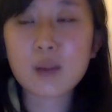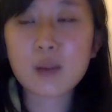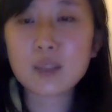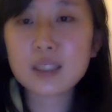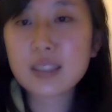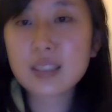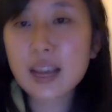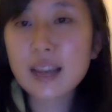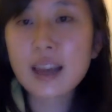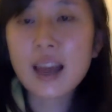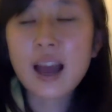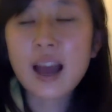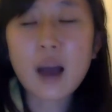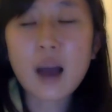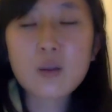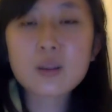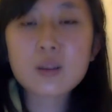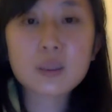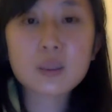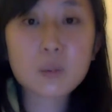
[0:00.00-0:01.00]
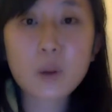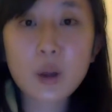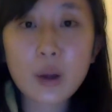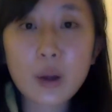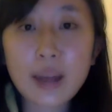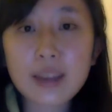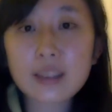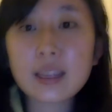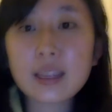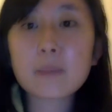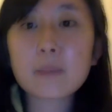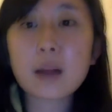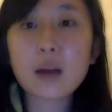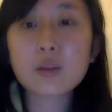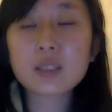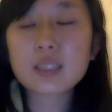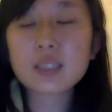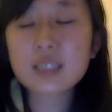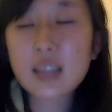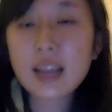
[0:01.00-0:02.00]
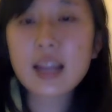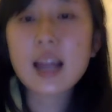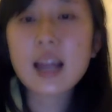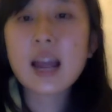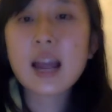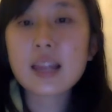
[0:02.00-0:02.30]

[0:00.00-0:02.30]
I would say, I wouldn't spoil anything, but I would say